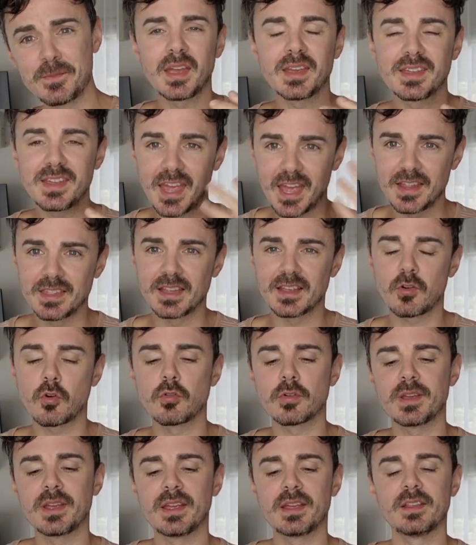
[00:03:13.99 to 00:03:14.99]
Again, the
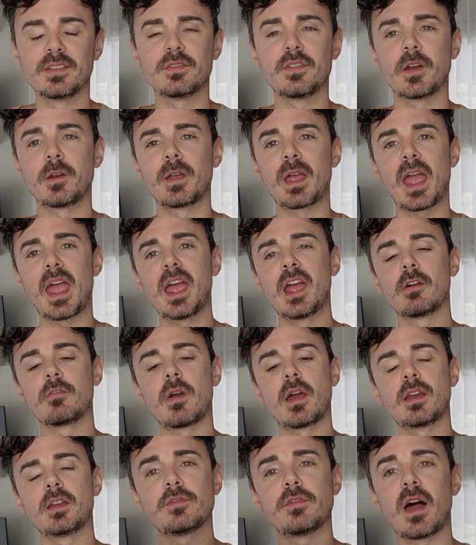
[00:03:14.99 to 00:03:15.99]
cookie is very
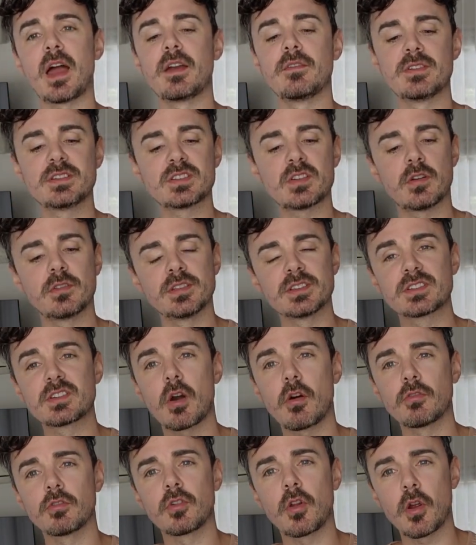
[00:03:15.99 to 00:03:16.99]
aerated. Flavors on this
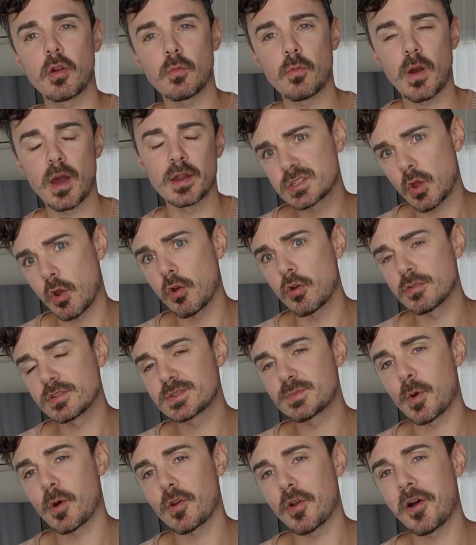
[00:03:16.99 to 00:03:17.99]
golden oat one, so
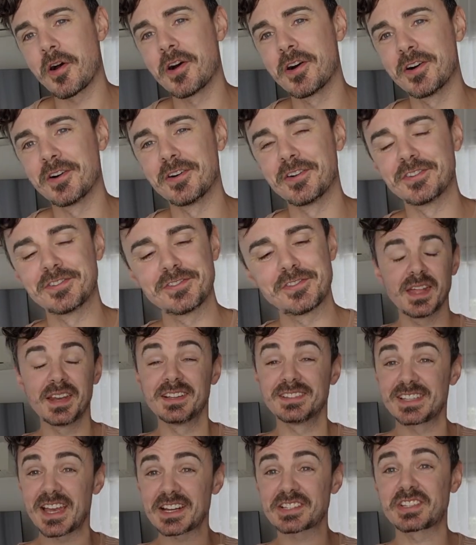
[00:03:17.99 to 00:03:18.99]
spot on. It
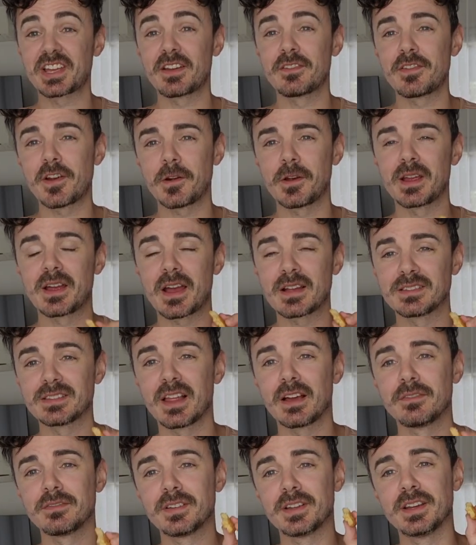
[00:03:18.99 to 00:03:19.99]
is actually a very
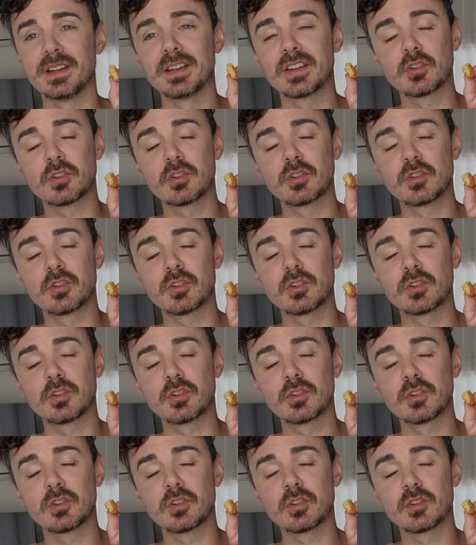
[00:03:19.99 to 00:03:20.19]
lovely